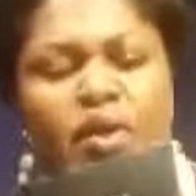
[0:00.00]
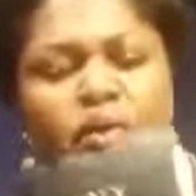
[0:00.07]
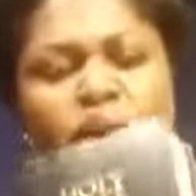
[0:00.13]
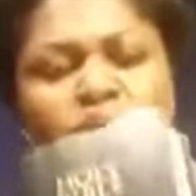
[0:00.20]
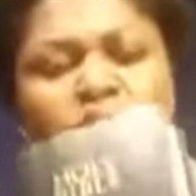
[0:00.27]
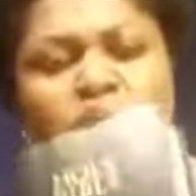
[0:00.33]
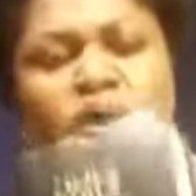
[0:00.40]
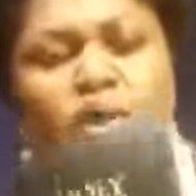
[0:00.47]

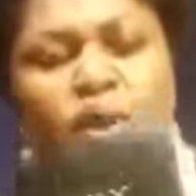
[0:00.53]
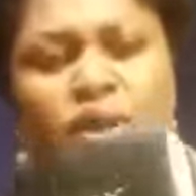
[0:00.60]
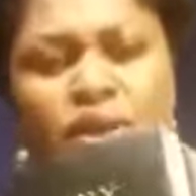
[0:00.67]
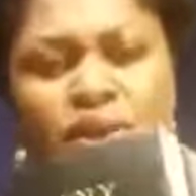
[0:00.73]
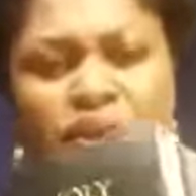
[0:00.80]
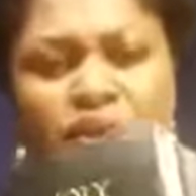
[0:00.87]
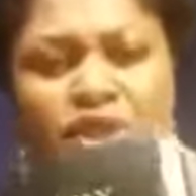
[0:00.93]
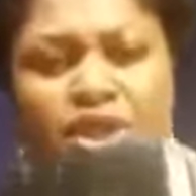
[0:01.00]
When you're
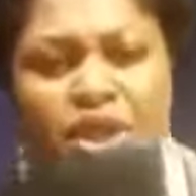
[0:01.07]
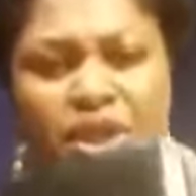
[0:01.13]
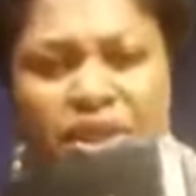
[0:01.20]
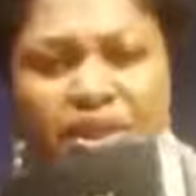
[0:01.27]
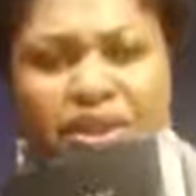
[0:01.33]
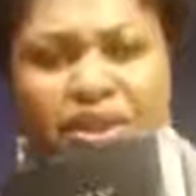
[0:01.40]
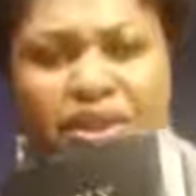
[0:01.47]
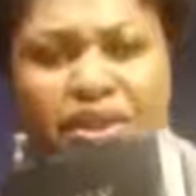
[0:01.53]
going to
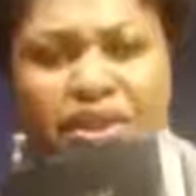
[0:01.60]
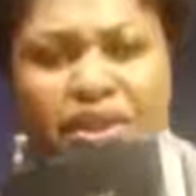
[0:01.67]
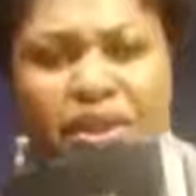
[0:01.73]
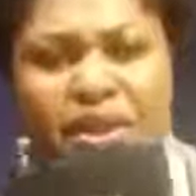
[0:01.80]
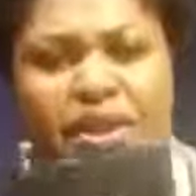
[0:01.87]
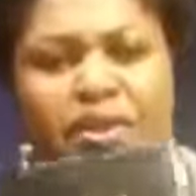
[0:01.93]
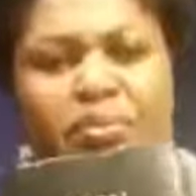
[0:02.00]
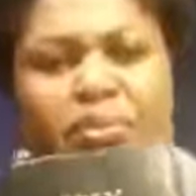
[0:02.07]
church,
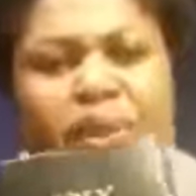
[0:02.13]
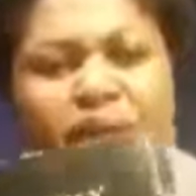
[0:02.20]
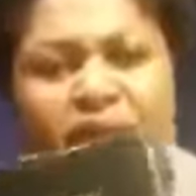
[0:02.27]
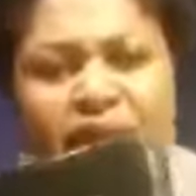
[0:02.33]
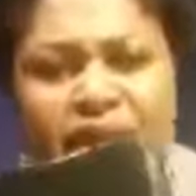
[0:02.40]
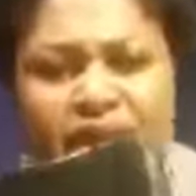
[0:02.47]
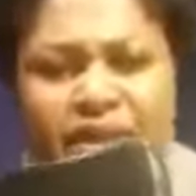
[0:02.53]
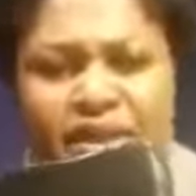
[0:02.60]

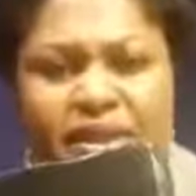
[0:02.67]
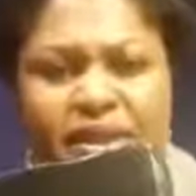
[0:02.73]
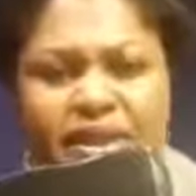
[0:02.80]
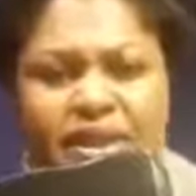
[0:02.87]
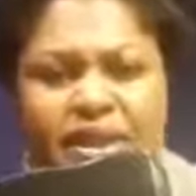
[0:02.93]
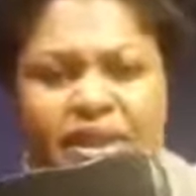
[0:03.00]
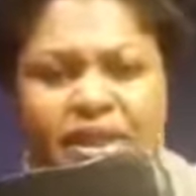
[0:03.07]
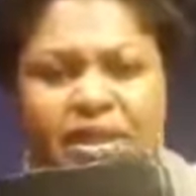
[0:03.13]
please
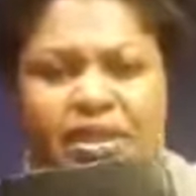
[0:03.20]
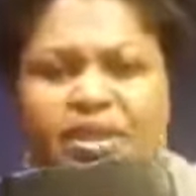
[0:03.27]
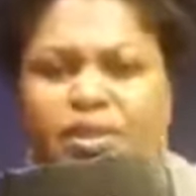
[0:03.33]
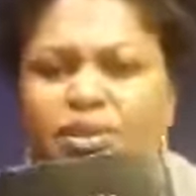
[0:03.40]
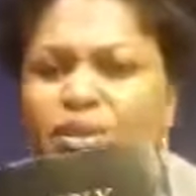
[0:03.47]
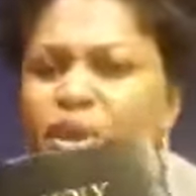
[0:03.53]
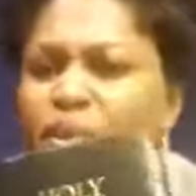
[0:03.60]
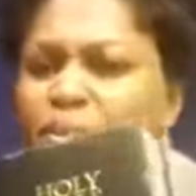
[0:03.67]

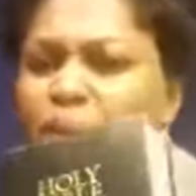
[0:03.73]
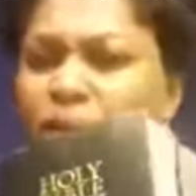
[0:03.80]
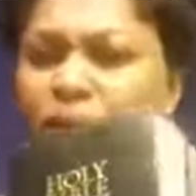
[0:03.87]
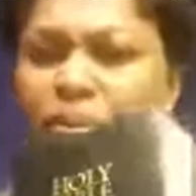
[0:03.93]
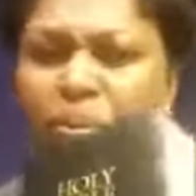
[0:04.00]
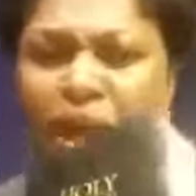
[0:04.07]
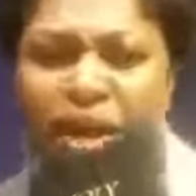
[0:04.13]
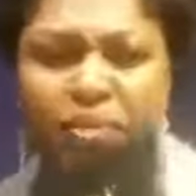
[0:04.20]
do not put
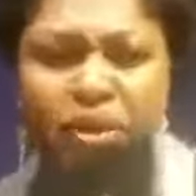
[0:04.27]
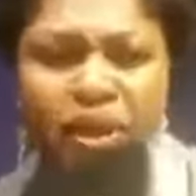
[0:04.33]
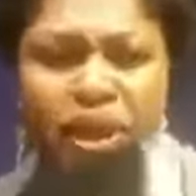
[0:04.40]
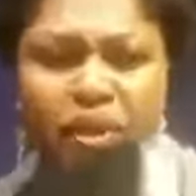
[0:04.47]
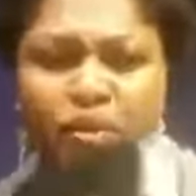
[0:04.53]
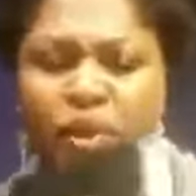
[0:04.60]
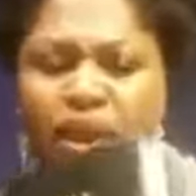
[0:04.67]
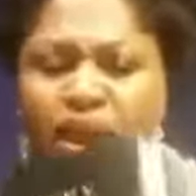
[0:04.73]
the
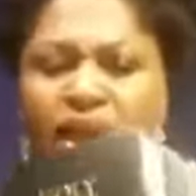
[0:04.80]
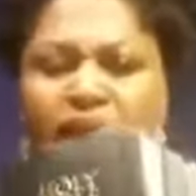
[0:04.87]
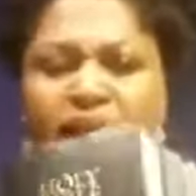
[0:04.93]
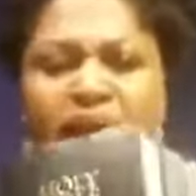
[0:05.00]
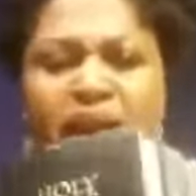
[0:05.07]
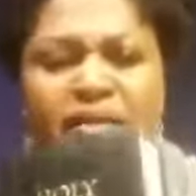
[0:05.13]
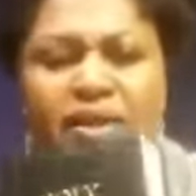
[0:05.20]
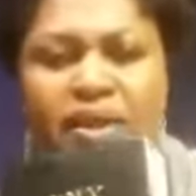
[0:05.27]
Bible away
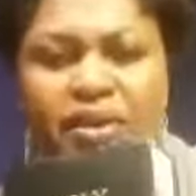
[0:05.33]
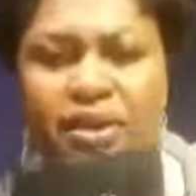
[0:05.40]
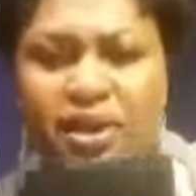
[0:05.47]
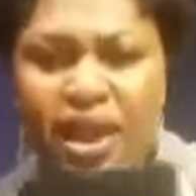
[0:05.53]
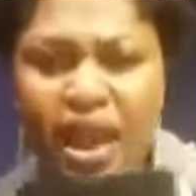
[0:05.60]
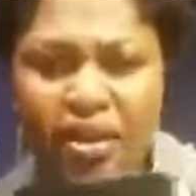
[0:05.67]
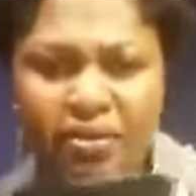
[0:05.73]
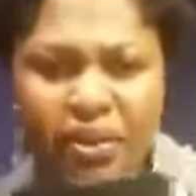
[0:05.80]
and carry your
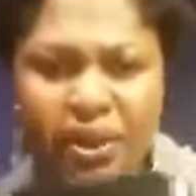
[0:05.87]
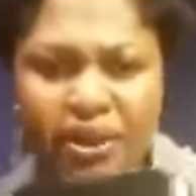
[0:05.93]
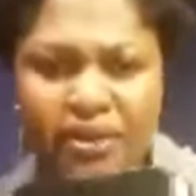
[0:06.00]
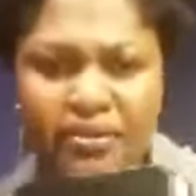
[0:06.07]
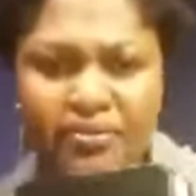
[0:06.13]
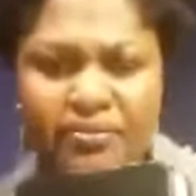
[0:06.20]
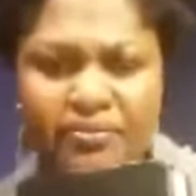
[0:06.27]
tablet.